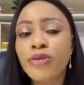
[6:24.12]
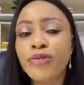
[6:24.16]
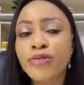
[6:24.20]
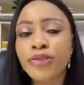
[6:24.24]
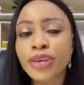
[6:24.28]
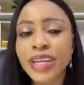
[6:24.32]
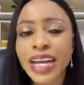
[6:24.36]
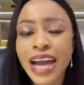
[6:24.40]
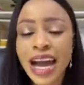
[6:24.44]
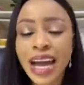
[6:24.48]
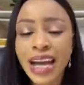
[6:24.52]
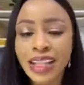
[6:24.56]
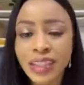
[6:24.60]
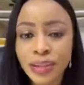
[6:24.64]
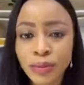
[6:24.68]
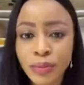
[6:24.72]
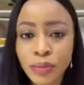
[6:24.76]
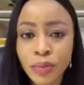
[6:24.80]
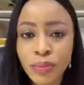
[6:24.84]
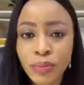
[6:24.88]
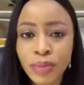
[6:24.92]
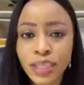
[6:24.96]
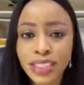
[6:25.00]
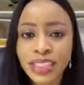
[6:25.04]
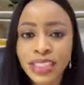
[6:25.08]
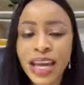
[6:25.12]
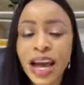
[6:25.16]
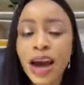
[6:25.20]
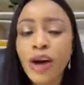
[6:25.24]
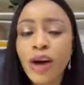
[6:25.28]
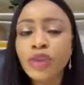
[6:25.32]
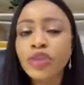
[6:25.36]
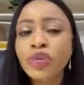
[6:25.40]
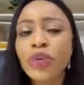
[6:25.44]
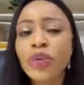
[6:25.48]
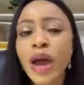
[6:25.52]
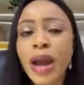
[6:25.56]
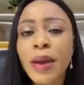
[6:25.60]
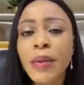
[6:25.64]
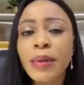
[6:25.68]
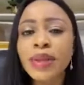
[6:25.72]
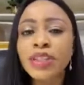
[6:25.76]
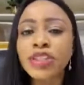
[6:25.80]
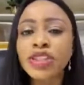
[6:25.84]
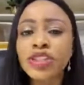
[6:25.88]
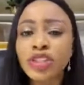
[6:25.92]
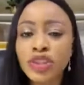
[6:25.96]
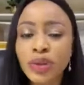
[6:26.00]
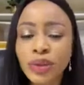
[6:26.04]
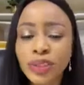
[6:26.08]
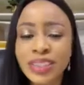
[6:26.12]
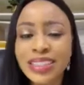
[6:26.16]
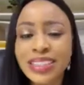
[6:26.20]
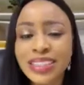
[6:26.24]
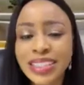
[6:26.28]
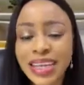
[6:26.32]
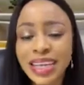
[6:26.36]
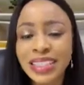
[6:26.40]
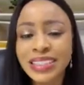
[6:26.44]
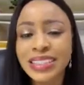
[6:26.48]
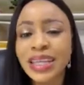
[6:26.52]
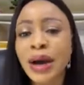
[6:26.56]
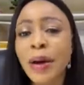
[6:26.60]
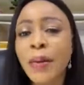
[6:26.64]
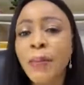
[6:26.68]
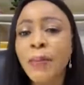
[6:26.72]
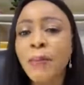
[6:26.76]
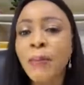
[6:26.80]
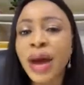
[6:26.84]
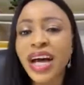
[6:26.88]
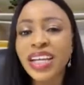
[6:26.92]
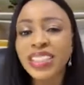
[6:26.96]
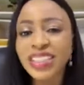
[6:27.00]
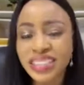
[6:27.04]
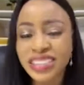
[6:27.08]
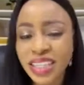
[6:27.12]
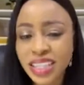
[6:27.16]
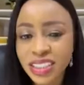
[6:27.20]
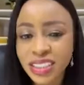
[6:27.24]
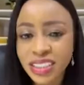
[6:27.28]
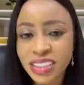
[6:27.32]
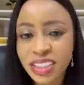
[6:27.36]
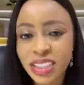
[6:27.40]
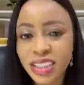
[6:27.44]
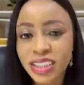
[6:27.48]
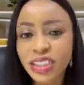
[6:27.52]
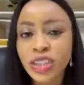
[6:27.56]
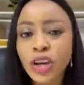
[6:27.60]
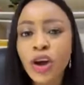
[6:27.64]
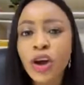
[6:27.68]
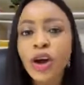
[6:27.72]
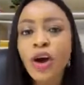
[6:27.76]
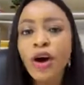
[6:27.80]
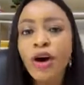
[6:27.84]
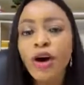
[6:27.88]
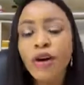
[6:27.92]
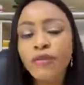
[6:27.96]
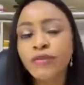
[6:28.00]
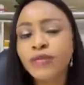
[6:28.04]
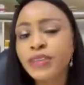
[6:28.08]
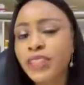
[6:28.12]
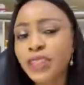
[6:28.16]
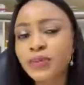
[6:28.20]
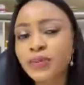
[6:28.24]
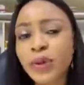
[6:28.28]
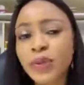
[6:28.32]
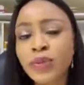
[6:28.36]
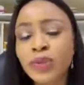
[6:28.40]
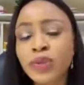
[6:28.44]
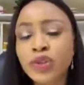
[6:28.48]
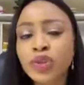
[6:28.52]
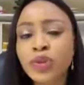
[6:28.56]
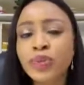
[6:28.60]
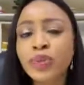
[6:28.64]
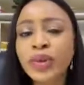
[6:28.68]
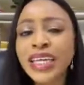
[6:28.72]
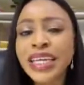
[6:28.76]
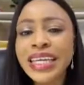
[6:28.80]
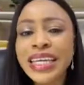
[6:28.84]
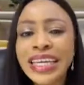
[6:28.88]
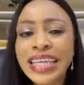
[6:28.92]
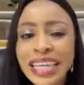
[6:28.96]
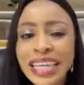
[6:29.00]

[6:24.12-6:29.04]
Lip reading: I am offering at the moment? How do I just get a percentage of these people